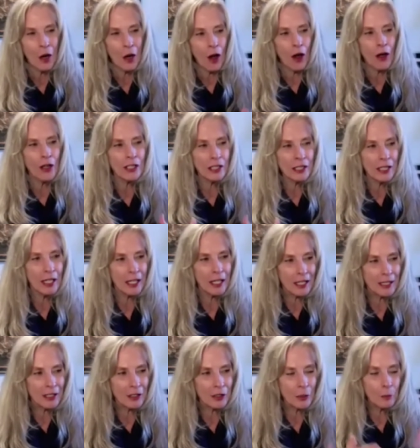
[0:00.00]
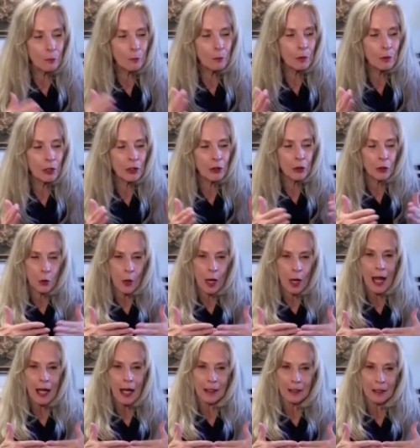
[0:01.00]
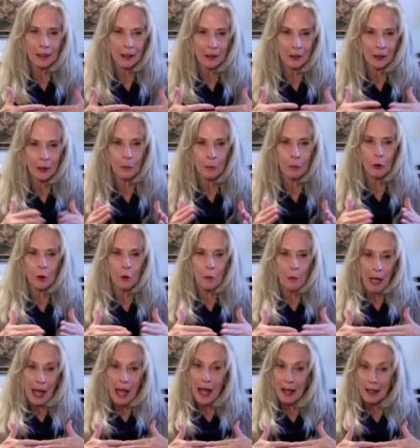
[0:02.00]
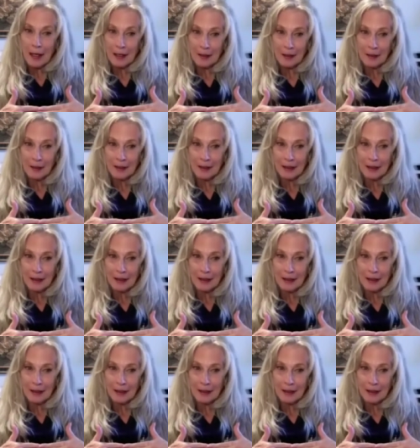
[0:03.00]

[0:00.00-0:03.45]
cause us to contract, to pull back.